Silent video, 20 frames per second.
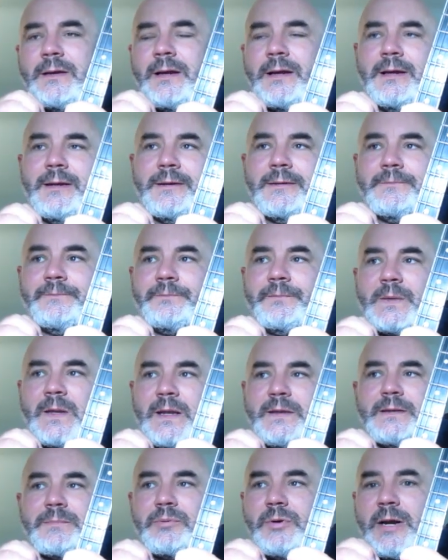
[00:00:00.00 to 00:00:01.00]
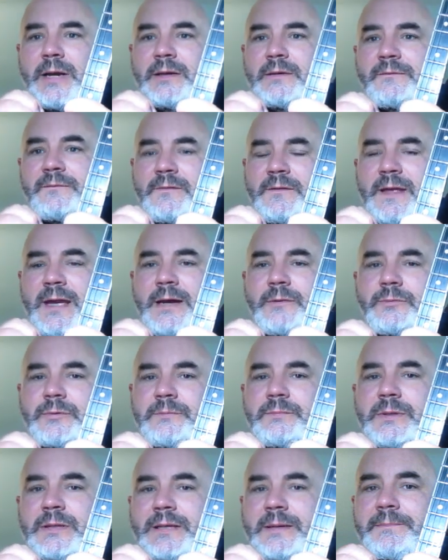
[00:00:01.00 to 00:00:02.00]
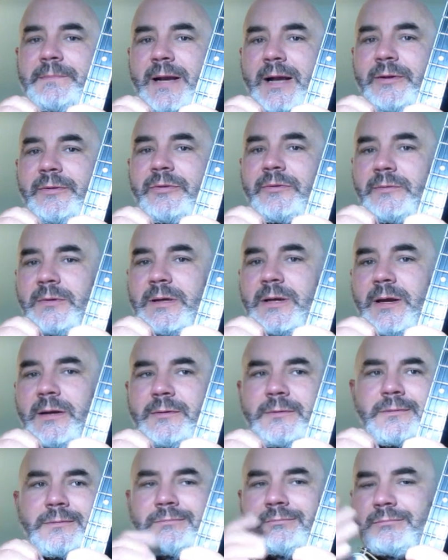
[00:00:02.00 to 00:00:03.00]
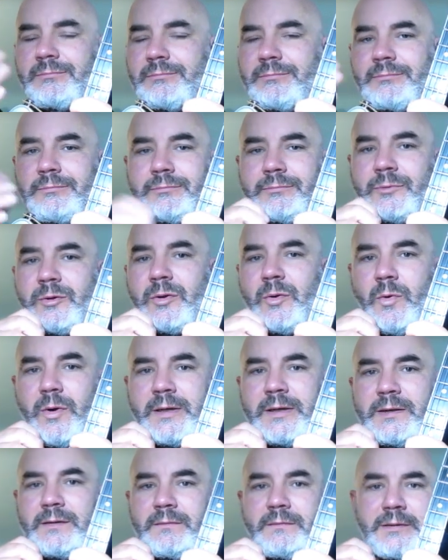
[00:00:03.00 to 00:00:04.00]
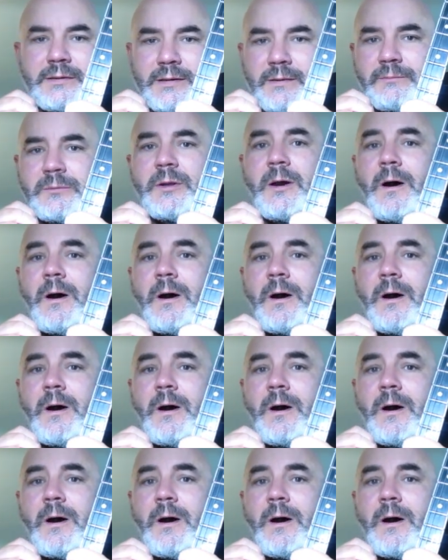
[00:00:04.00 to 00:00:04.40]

and the price for that would be about $320 some.